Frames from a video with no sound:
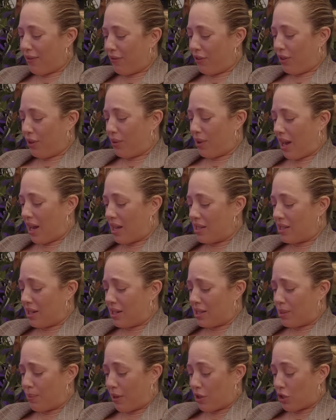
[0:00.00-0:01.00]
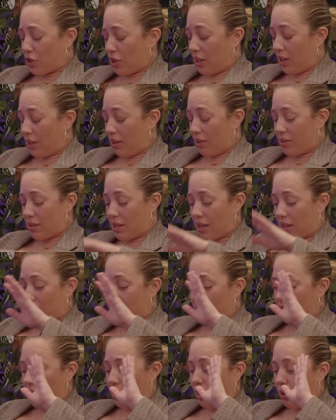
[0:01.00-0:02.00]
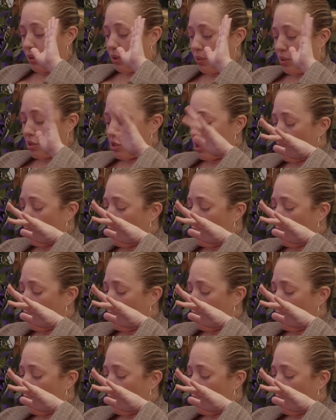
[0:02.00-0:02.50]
for you guys. And especially since, you know, you were so